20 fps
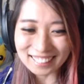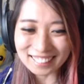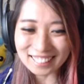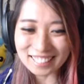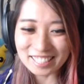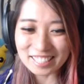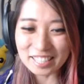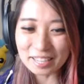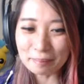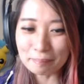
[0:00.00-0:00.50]

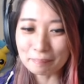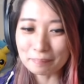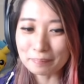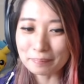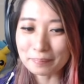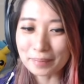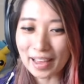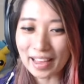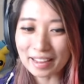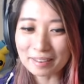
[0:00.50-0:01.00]
Lee said
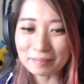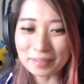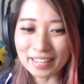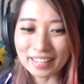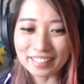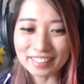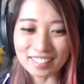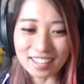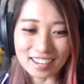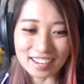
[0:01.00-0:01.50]

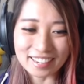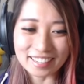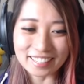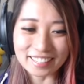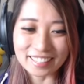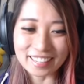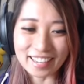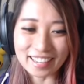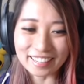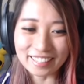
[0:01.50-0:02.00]
Batman died
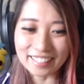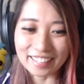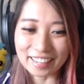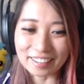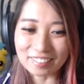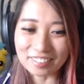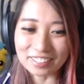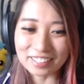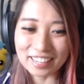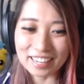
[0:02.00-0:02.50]
in
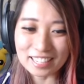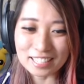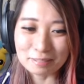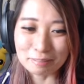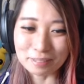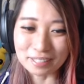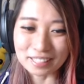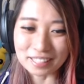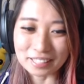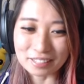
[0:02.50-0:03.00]
Endgame. Do you guys
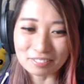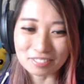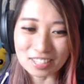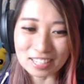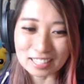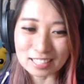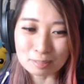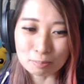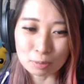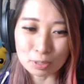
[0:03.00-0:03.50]
believe
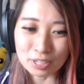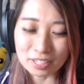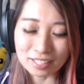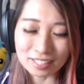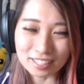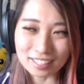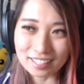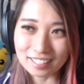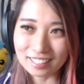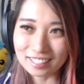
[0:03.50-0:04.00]
that
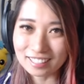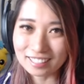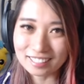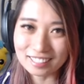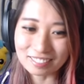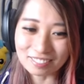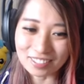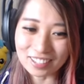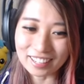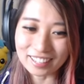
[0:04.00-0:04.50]
spoiler?
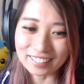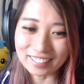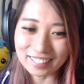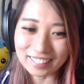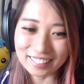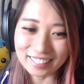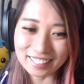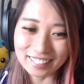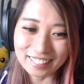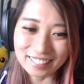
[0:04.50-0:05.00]
Come on,
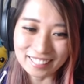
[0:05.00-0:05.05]
Lee.